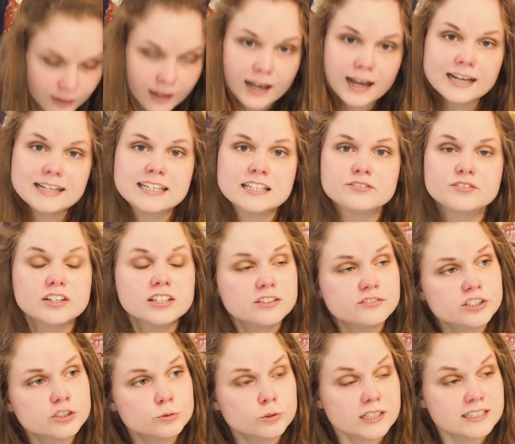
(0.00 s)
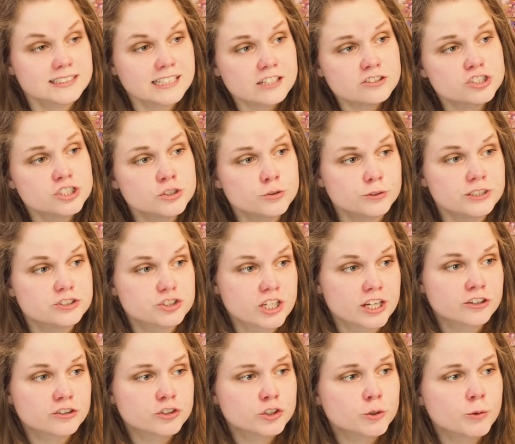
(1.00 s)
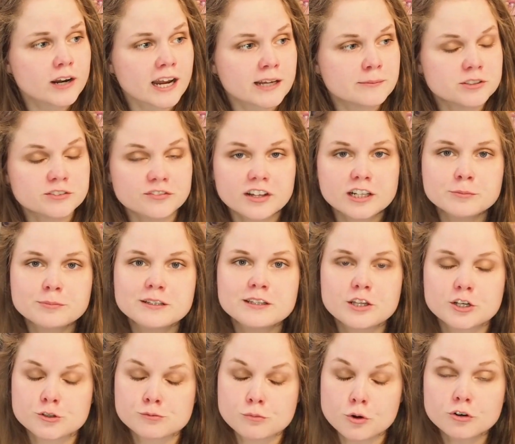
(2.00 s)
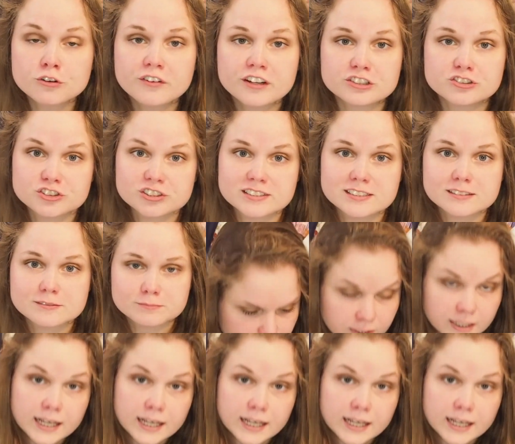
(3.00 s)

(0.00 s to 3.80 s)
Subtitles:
I give individual attention to each character when I'm developing their motivations.